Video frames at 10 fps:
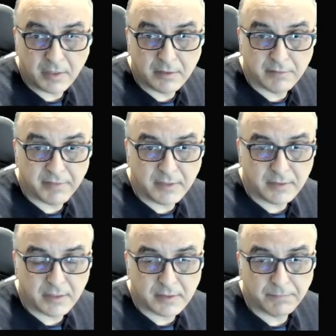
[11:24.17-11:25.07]
device
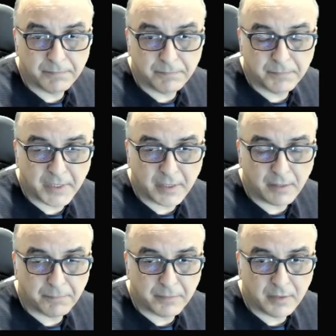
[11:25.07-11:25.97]
doesn't pick
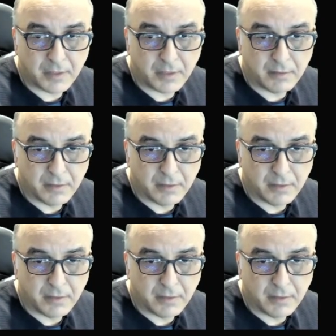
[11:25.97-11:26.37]
up the